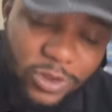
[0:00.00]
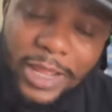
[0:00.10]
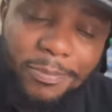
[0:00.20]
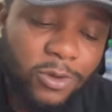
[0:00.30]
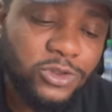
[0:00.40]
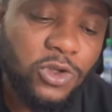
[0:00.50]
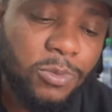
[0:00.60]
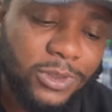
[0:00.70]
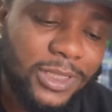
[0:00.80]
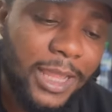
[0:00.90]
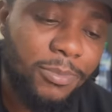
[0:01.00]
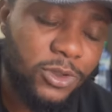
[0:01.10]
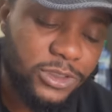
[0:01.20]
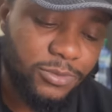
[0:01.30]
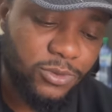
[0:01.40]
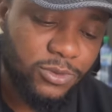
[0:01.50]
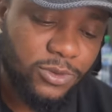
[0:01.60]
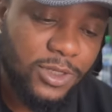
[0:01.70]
do like Paul, somebody like Portable.